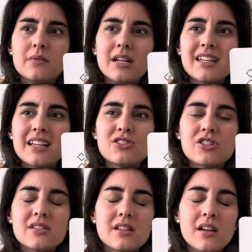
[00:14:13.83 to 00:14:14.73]
it's like
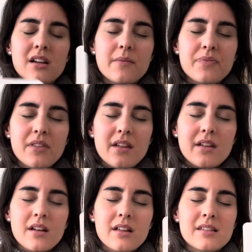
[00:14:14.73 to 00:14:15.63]
just,
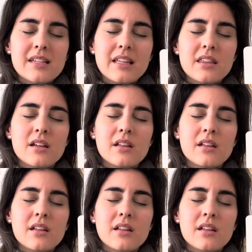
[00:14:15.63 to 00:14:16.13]
it's like